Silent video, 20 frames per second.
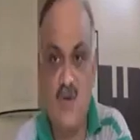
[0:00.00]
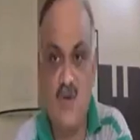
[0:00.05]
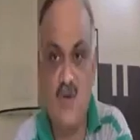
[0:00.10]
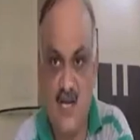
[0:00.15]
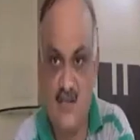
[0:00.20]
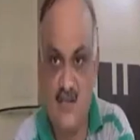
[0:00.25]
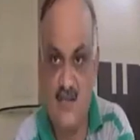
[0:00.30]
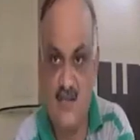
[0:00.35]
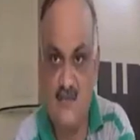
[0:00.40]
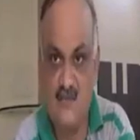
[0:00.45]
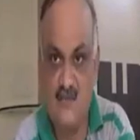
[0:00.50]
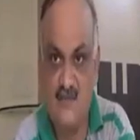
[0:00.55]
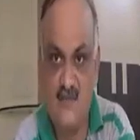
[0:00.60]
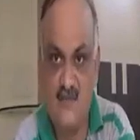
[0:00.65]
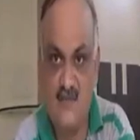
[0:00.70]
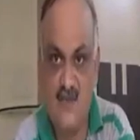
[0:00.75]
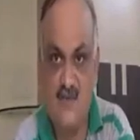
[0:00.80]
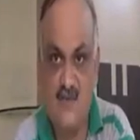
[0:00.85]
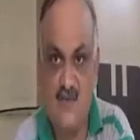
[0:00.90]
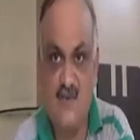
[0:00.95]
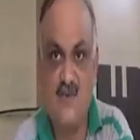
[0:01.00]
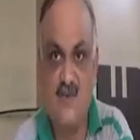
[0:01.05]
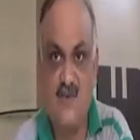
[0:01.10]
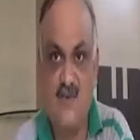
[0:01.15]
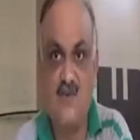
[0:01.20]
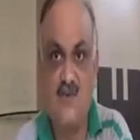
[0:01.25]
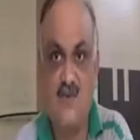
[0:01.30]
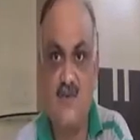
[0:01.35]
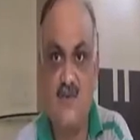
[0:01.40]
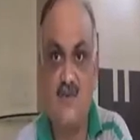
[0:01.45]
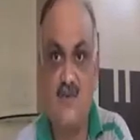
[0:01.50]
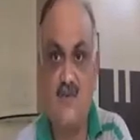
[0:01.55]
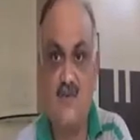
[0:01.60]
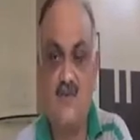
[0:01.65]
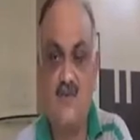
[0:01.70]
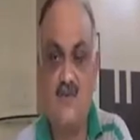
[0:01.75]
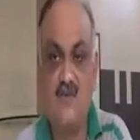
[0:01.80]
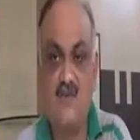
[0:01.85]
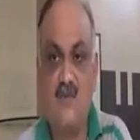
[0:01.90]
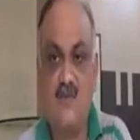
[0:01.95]
two students who
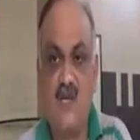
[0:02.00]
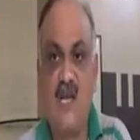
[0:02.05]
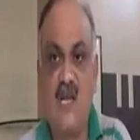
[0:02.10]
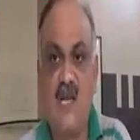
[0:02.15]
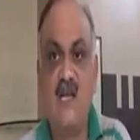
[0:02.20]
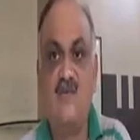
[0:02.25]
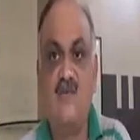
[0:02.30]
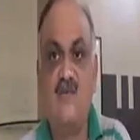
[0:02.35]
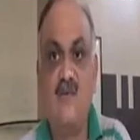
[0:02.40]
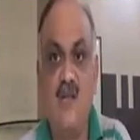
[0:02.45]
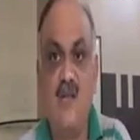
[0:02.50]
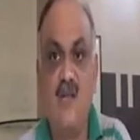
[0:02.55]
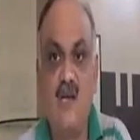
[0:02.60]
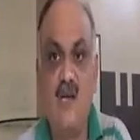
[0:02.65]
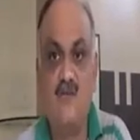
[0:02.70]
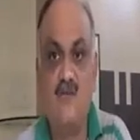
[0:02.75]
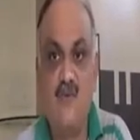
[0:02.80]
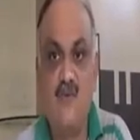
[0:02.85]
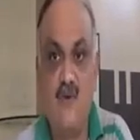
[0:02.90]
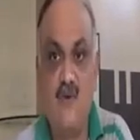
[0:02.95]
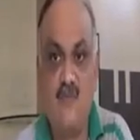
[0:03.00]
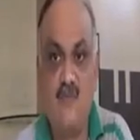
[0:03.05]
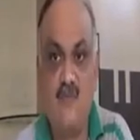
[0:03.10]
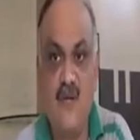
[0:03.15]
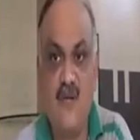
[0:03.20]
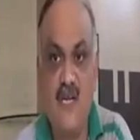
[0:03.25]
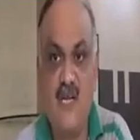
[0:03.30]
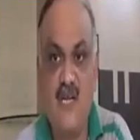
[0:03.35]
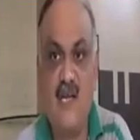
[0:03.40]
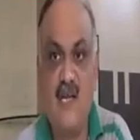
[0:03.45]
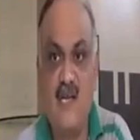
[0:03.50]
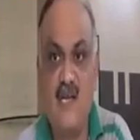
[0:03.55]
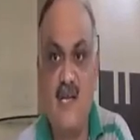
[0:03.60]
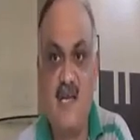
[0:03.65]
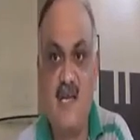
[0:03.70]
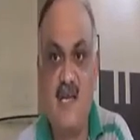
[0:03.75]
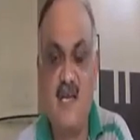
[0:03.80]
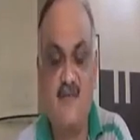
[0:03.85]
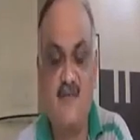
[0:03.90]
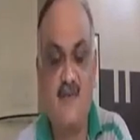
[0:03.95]
try to learn from me
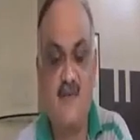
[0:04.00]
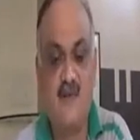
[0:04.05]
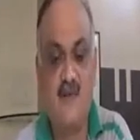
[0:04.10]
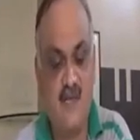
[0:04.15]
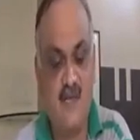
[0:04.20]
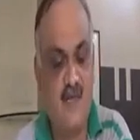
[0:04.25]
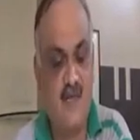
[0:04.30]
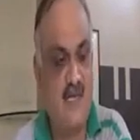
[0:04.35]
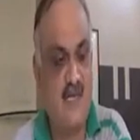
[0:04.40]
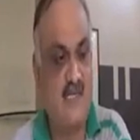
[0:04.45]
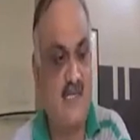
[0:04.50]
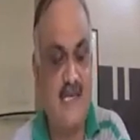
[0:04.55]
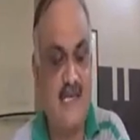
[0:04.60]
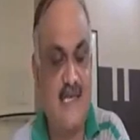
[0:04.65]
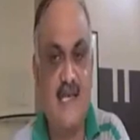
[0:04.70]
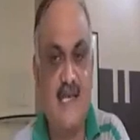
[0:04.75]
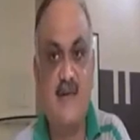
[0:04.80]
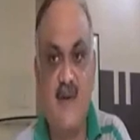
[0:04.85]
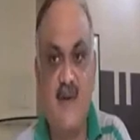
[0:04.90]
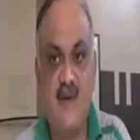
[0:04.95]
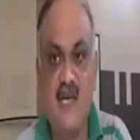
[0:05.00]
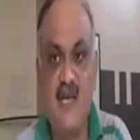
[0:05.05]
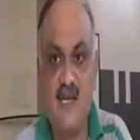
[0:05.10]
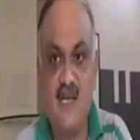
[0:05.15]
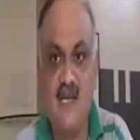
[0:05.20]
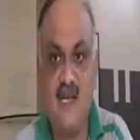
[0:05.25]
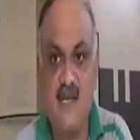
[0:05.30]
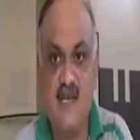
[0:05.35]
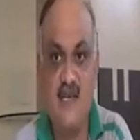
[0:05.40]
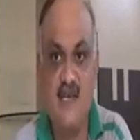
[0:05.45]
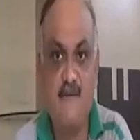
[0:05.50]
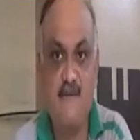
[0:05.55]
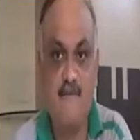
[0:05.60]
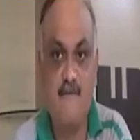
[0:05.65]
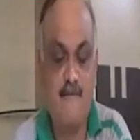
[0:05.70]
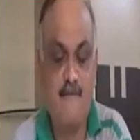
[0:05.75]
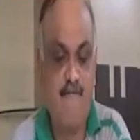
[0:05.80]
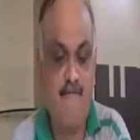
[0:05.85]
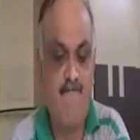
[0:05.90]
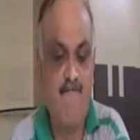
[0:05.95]
directly. They are sitting in my
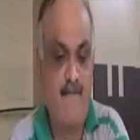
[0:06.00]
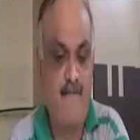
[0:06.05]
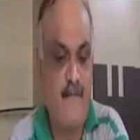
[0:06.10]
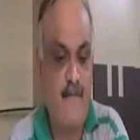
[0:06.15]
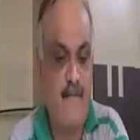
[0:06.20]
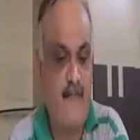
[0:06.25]
clinic.